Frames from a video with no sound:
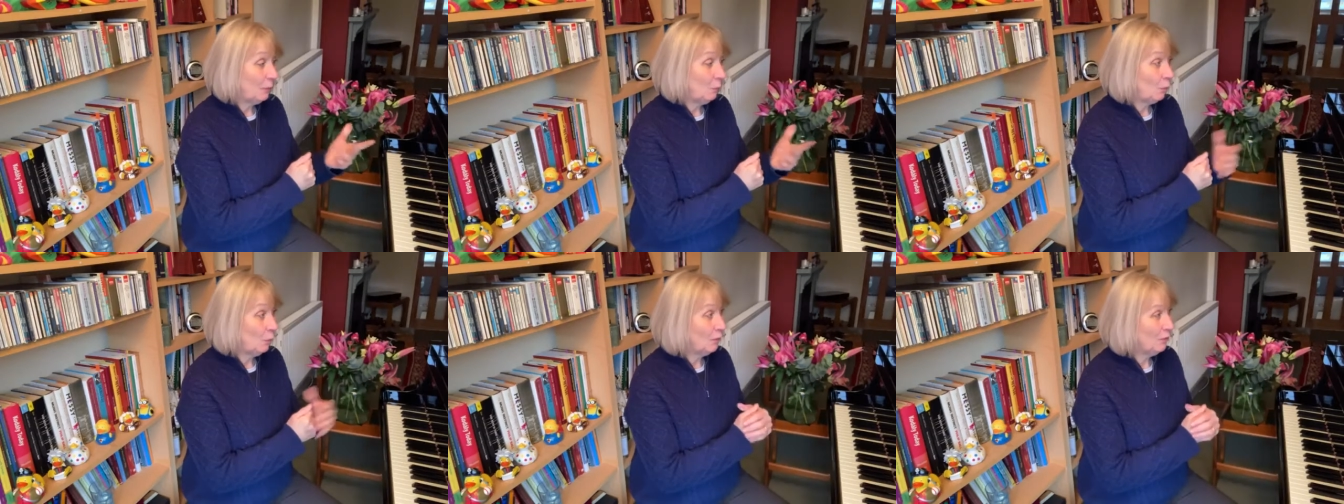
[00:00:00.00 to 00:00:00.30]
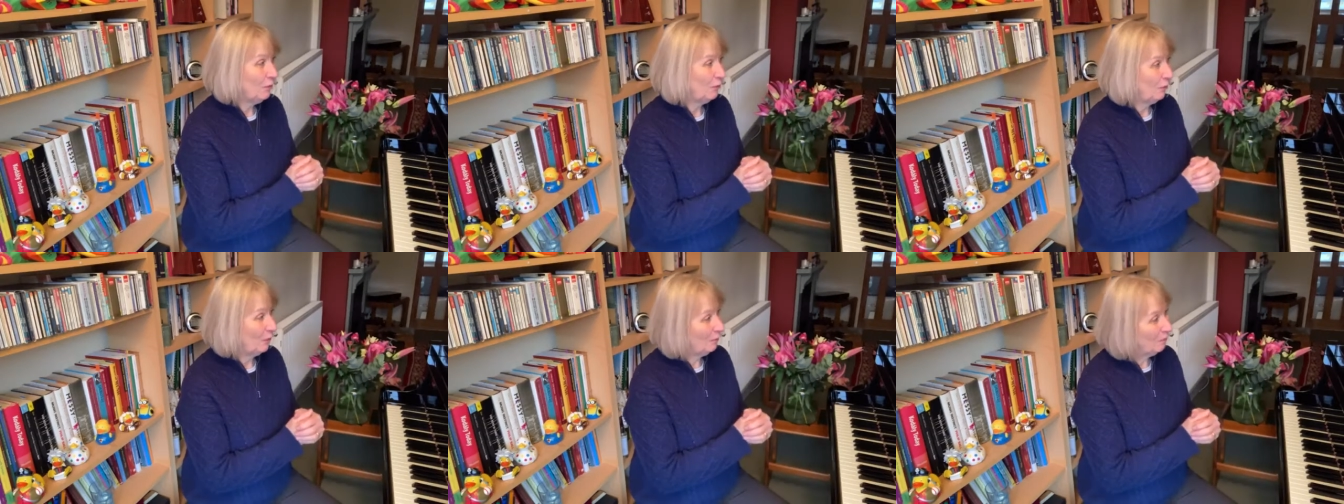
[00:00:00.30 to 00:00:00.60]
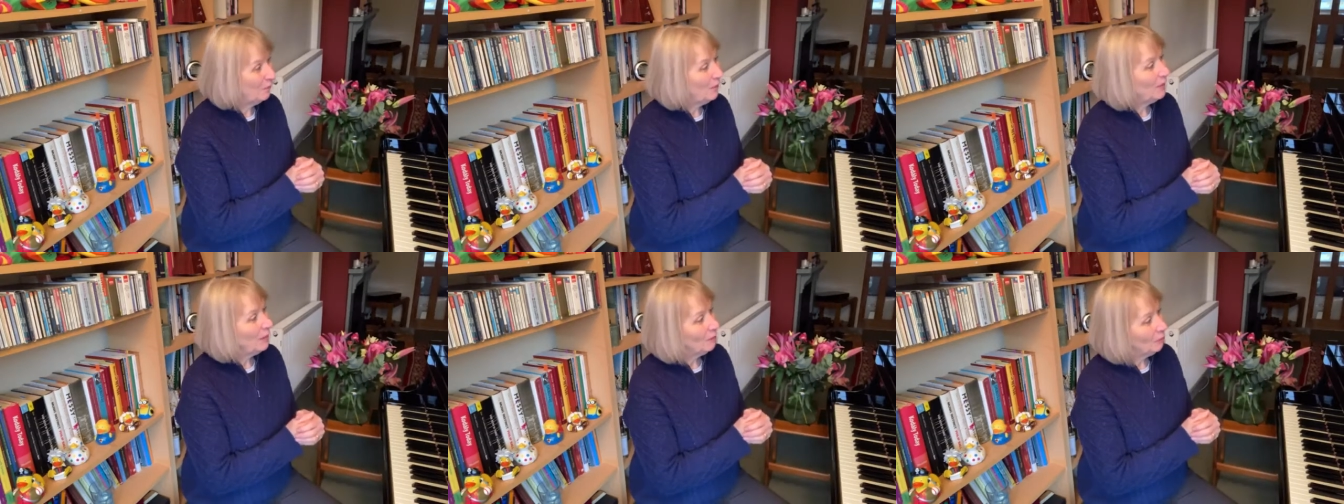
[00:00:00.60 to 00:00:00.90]
fact, one of
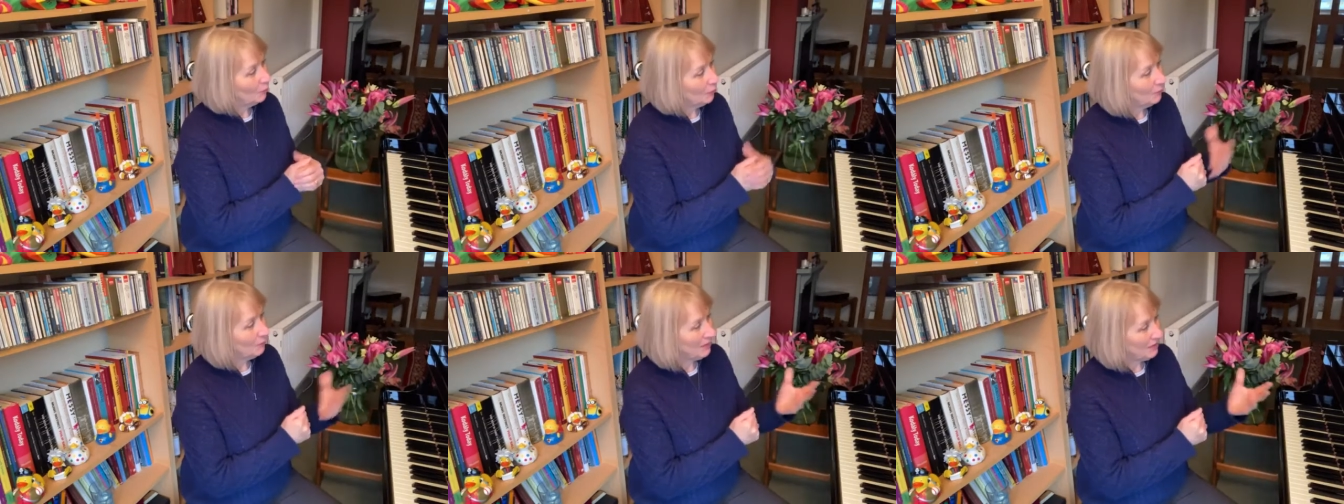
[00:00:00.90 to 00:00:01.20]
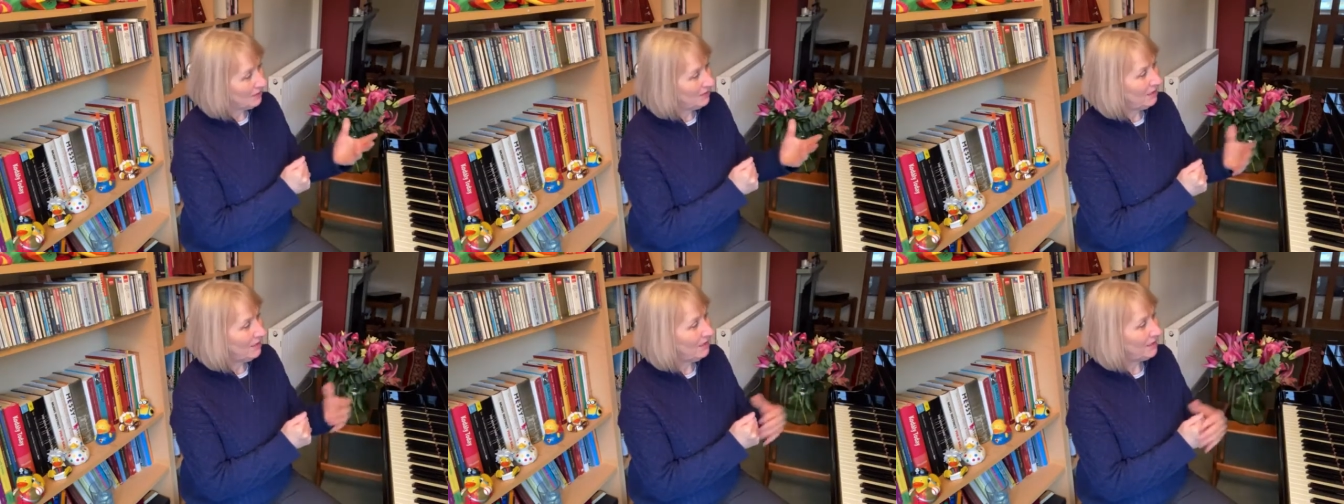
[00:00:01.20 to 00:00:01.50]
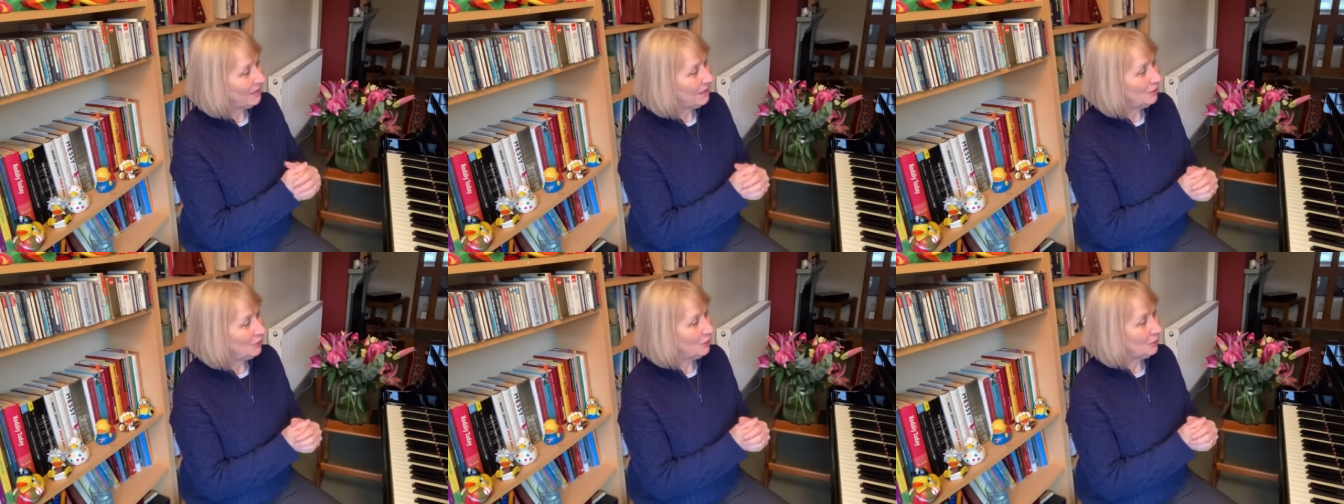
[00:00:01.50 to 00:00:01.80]
them, one of my
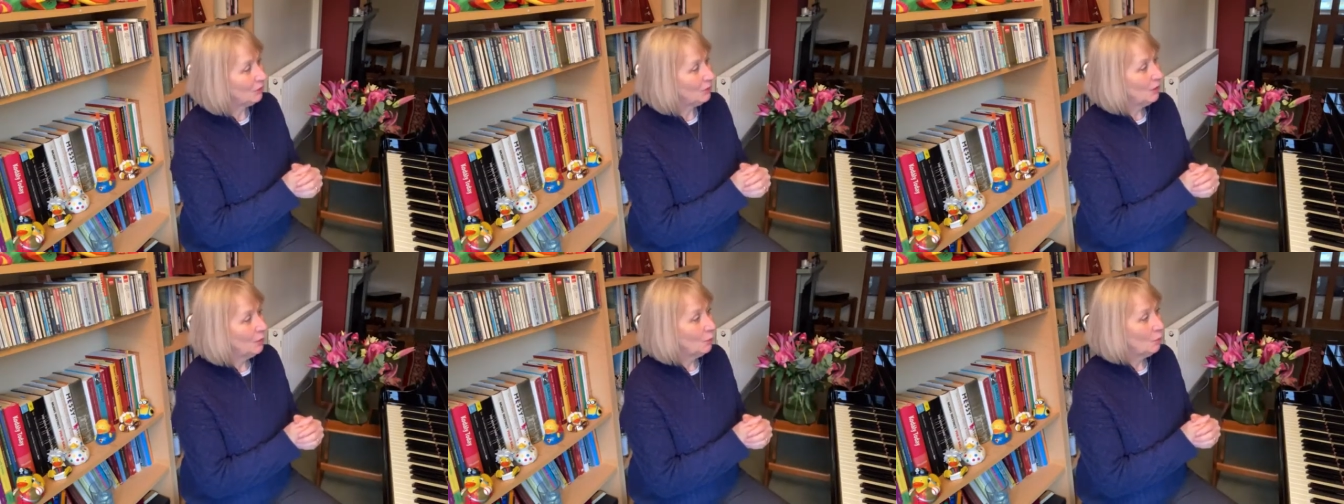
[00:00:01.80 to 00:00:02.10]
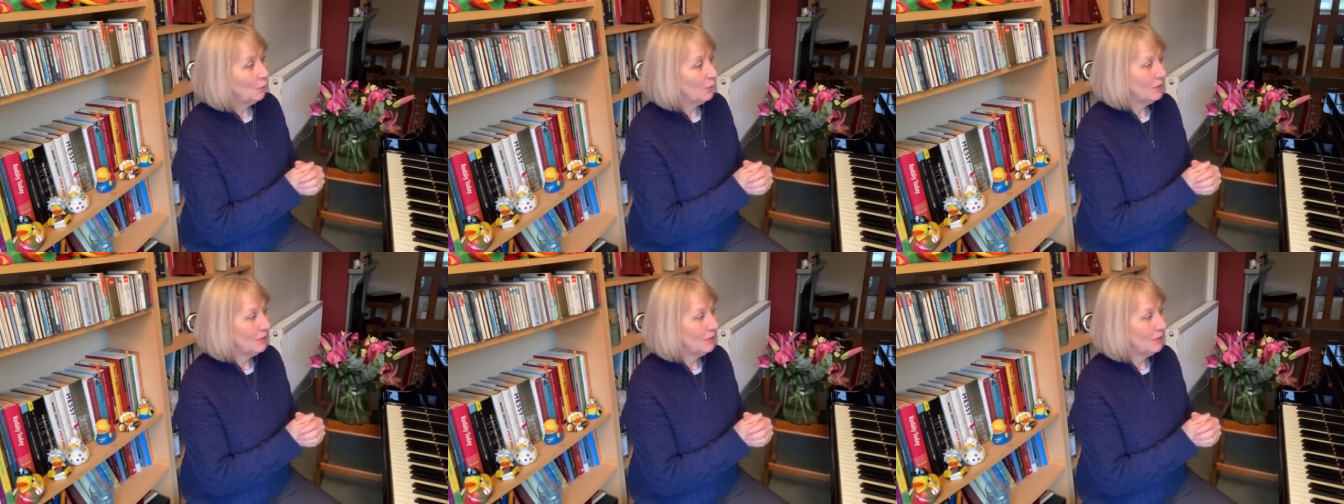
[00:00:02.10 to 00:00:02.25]
teenagers,